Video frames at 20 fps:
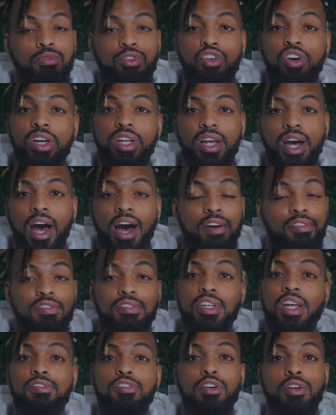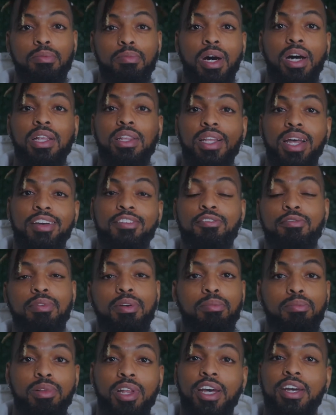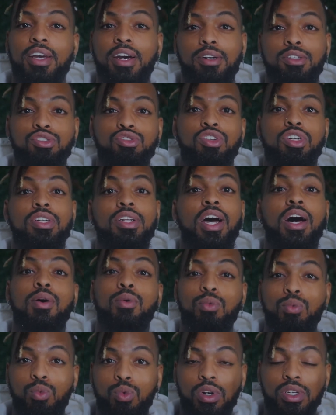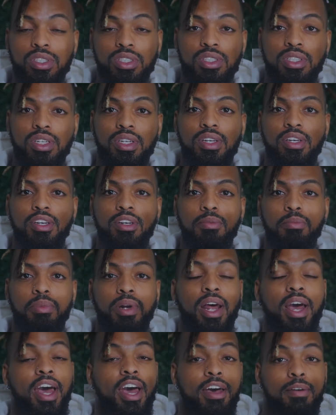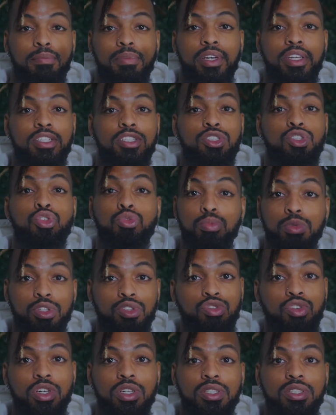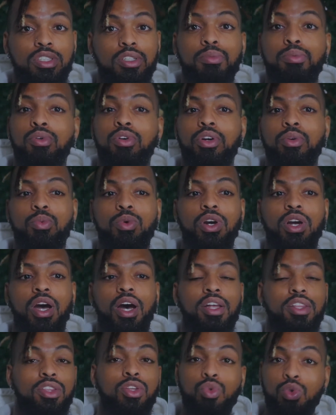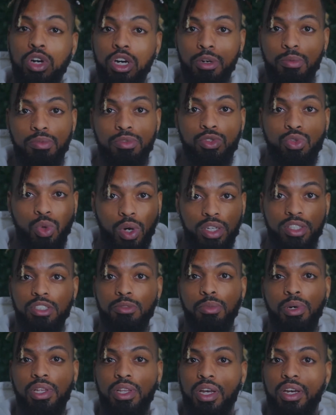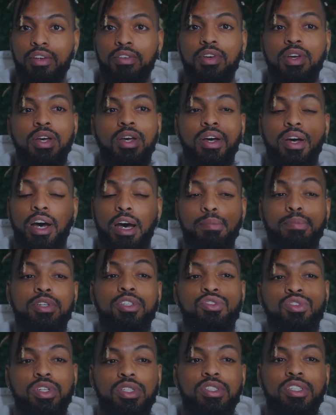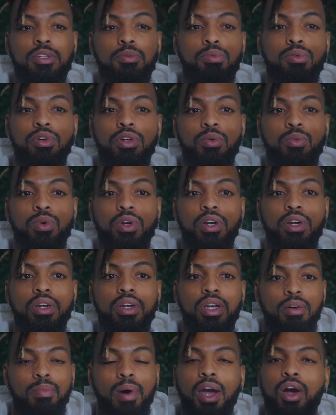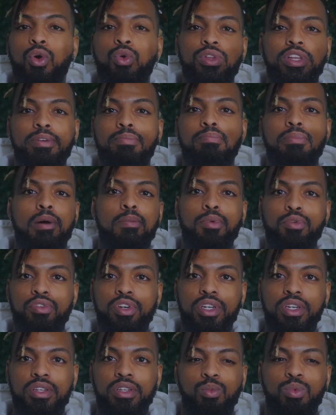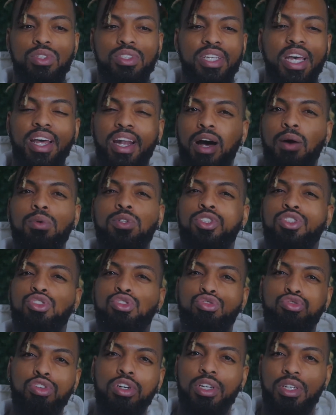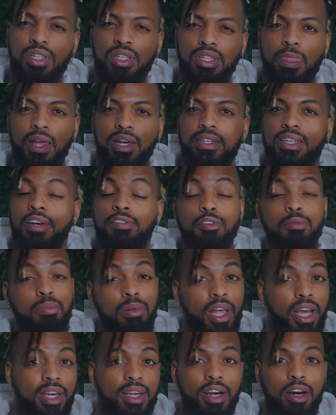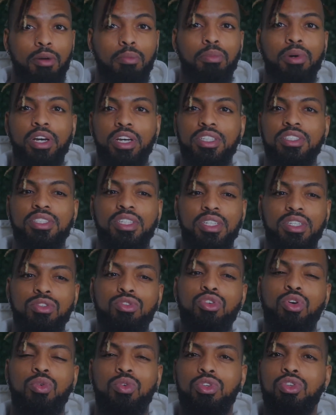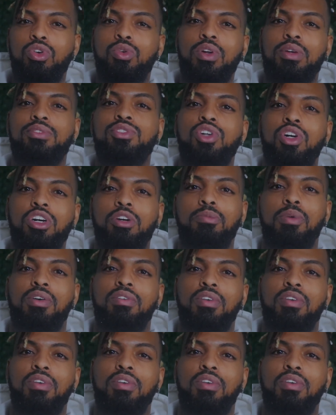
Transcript: granted, I've never in my life been blackout drunk, not once. But I have been super drunk to the point where I threw up twice in my life. I've been drunk to the point where my only memory was that I was drunk. Like, never blackout, but it's, you know what I'm talking about,